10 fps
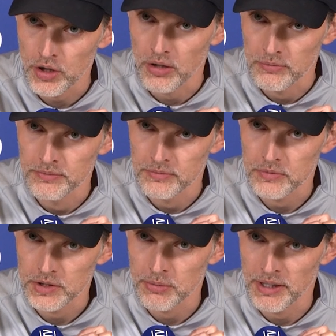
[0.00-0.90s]
Yeah,
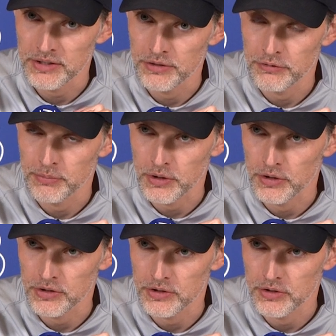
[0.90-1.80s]
it's massive
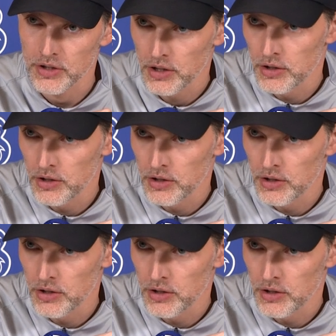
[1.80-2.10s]
because